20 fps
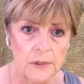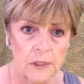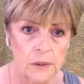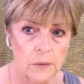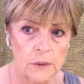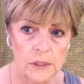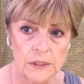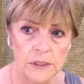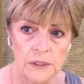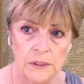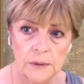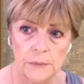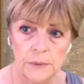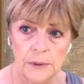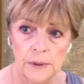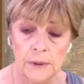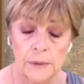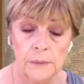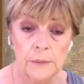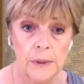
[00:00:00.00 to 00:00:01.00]
I don't
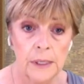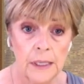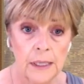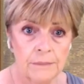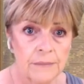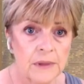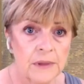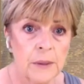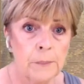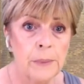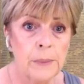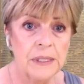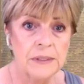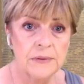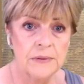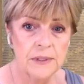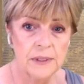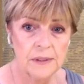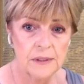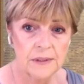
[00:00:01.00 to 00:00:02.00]
know, the
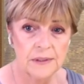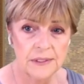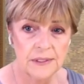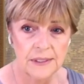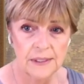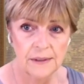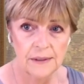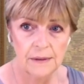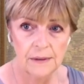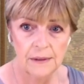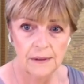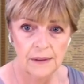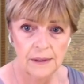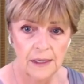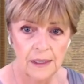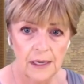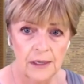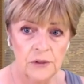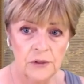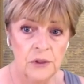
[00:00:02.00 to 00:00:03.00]
basics.
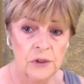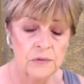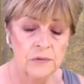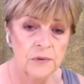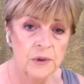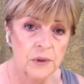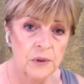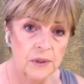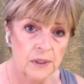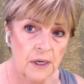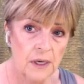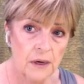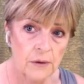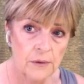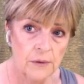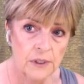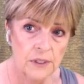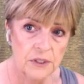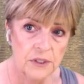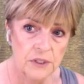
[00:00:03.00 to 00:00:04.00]
And you've got the
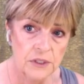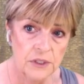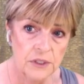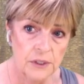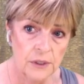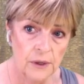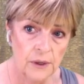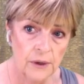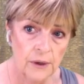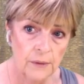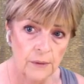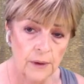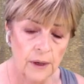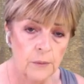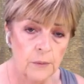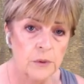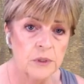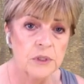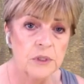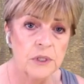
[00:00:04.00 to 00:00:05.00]
courage to go,
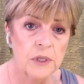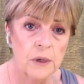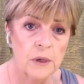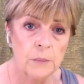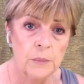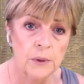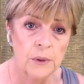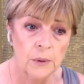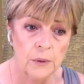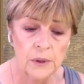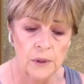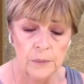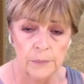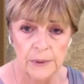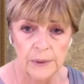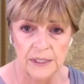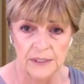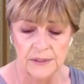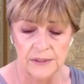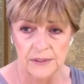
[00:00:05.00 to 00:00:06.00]
I want to go beyond the
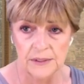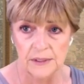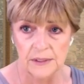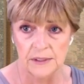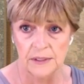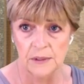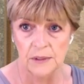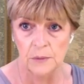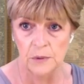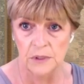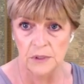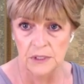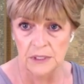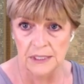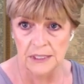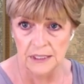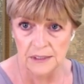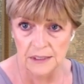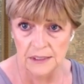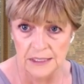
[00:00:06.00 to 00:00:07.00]
basics. I want to
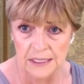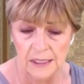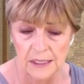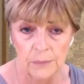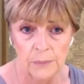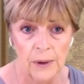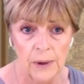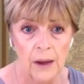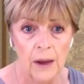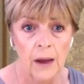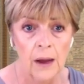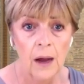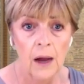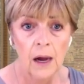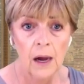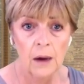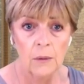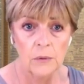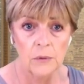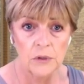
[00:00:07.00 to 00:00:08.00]
dig deeper.
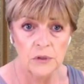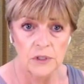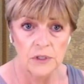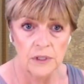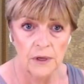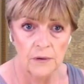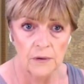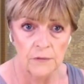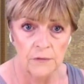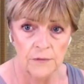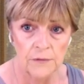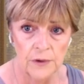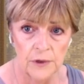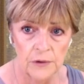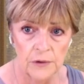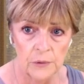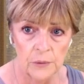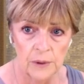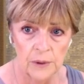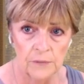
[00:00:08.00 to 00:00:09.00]
I want to go
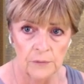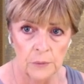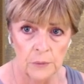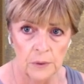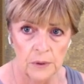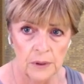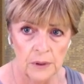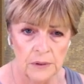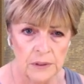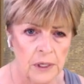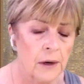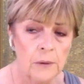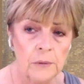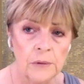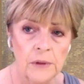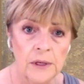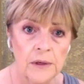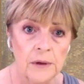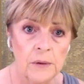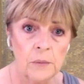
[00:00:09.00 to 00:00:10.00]
further. And everyone going,
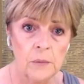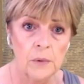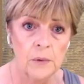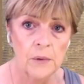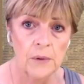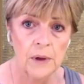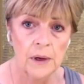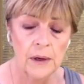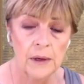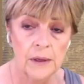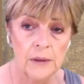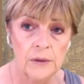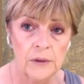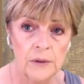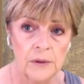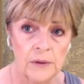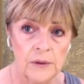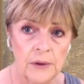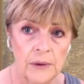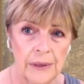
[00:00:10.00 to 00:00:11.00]
no, they don't want that. And
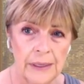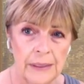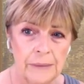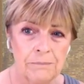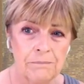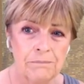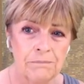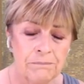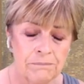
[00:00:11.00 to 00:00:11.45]
you're going,